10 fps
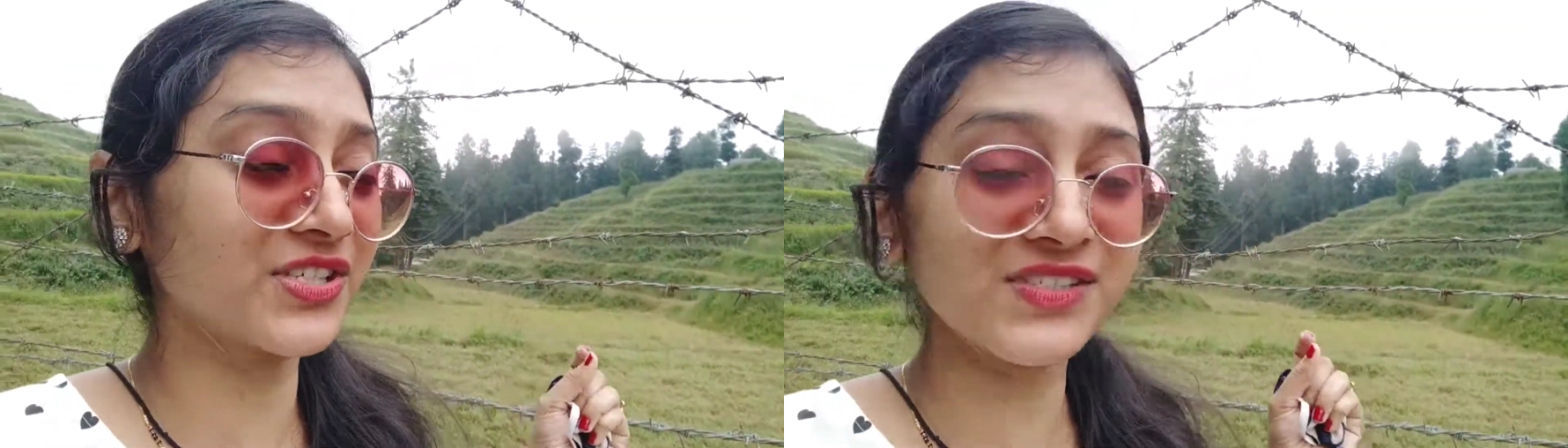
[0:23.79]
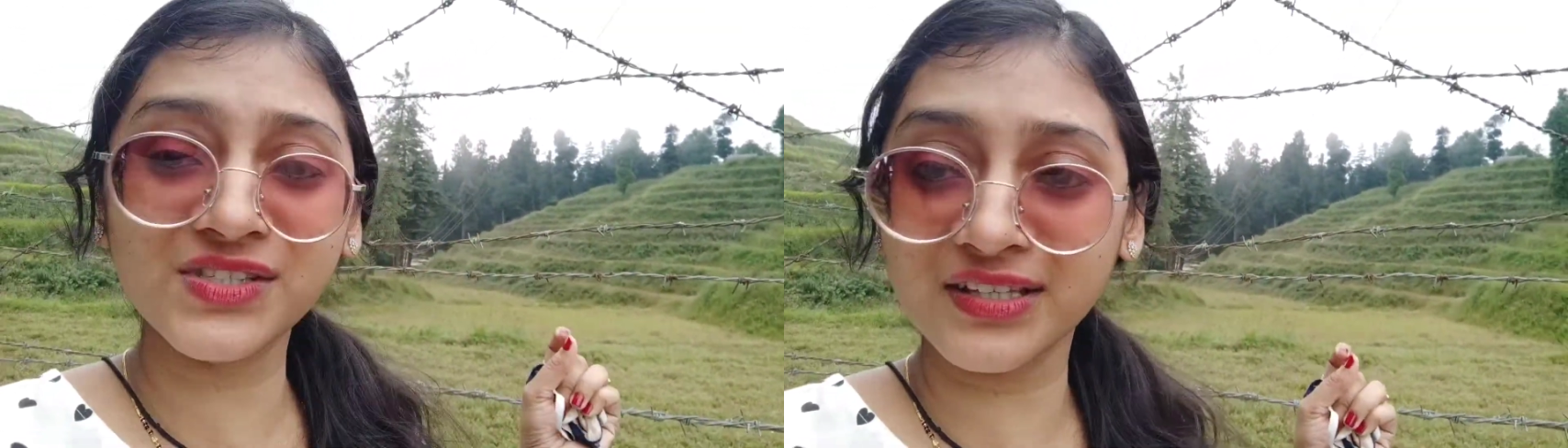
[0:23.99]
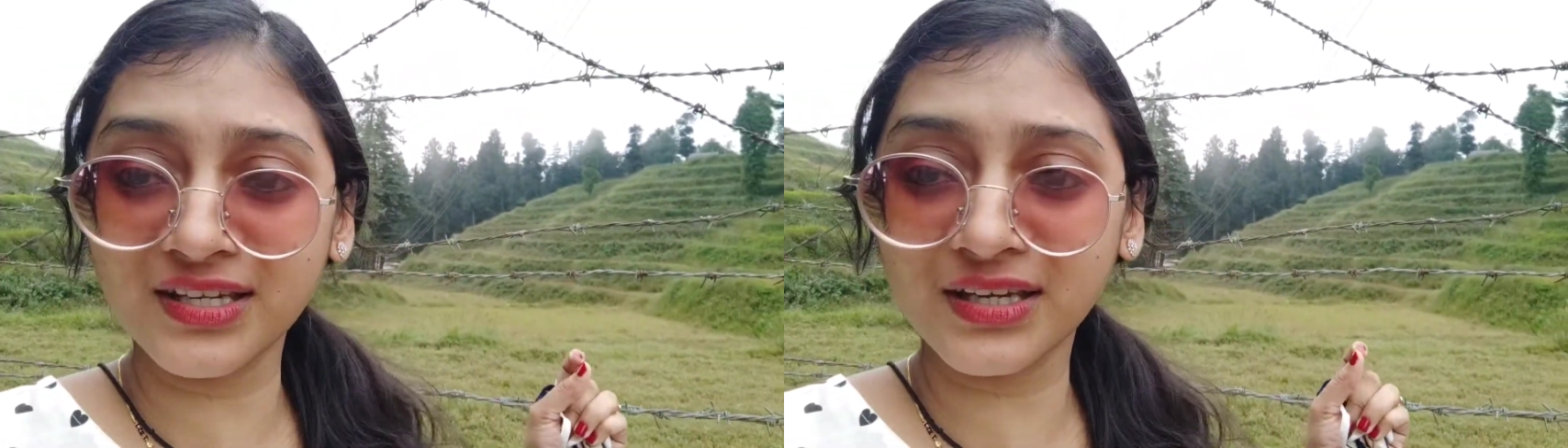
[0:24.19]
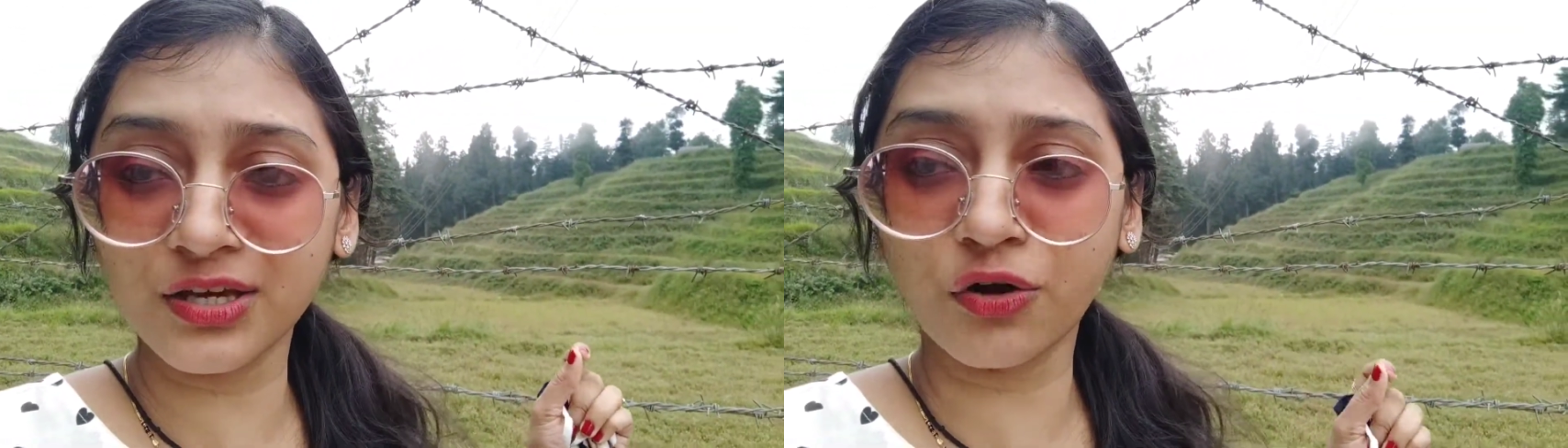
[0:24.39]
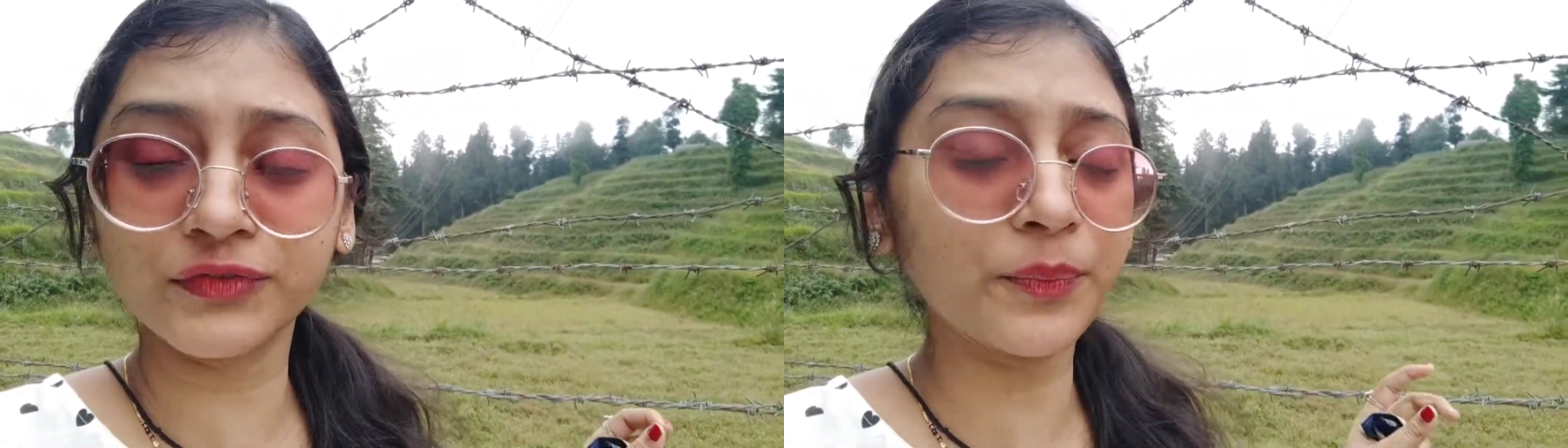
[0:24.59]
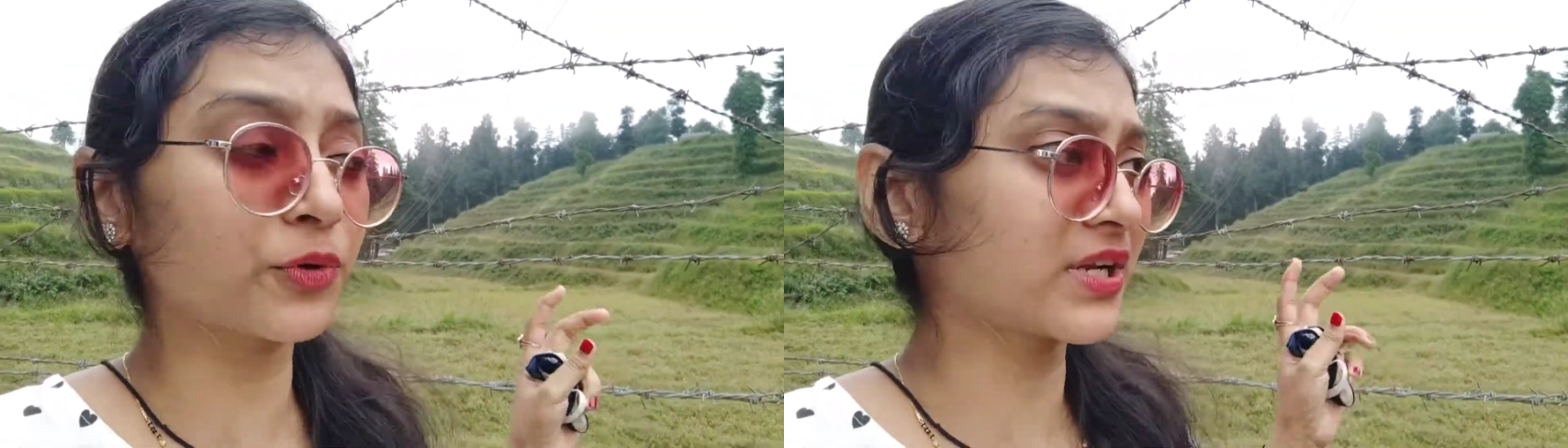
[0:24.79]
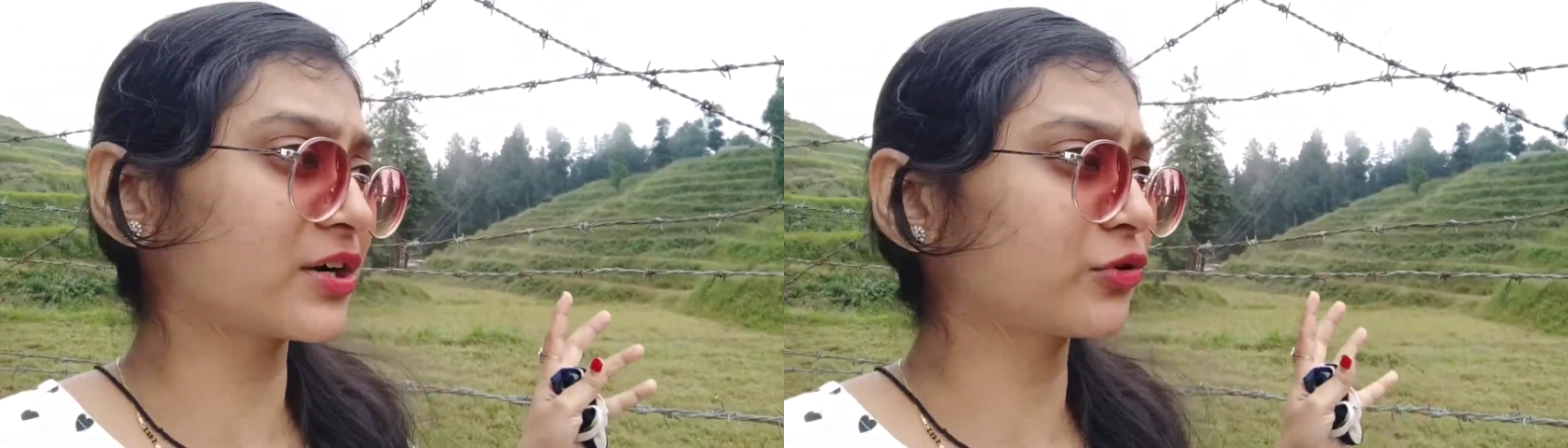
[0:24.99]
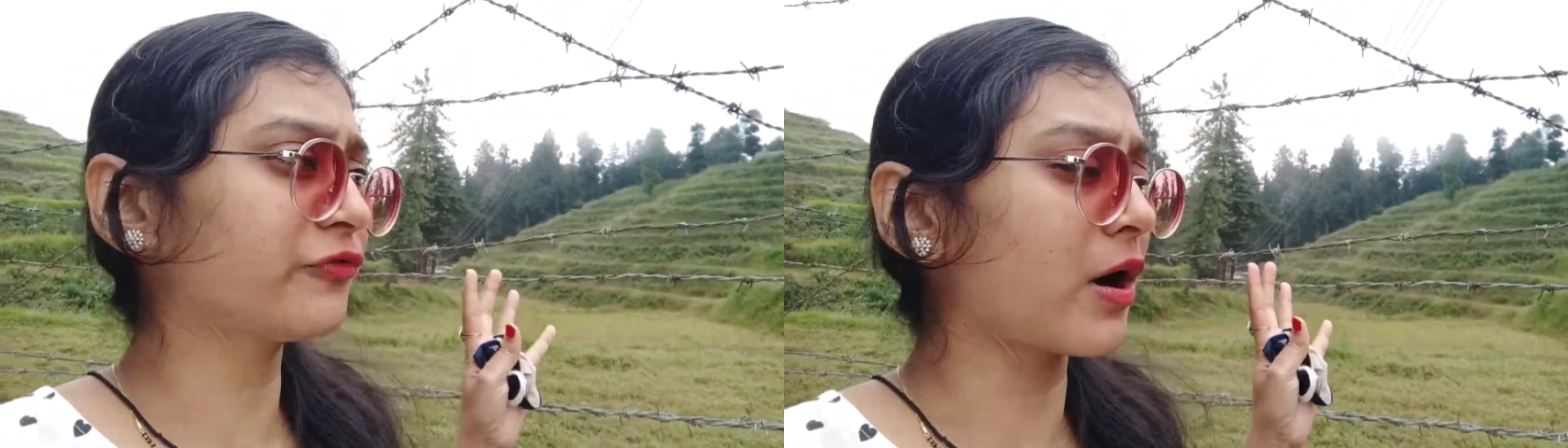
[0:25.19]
just taking care of the potato